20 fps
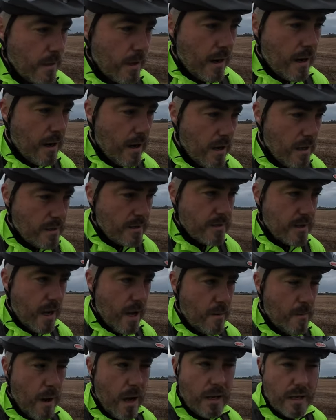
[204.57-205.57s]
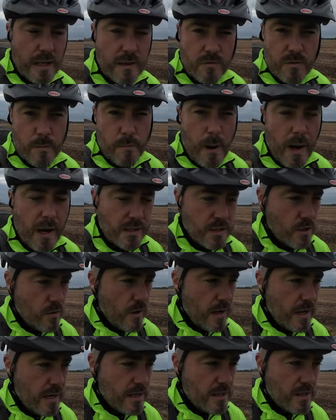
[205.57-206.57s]
and um, I leave the
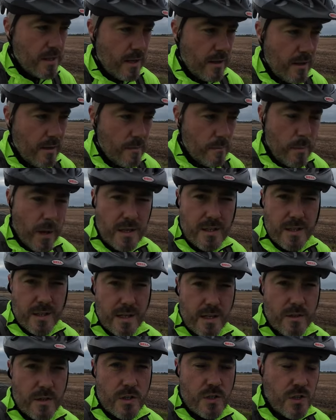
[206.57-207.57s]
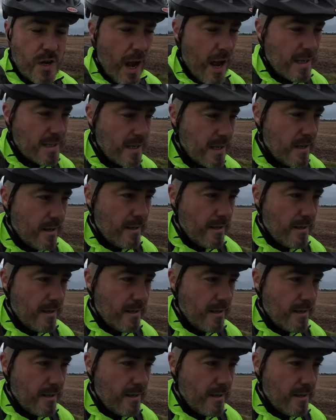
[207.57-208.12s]
batteries basically in the shed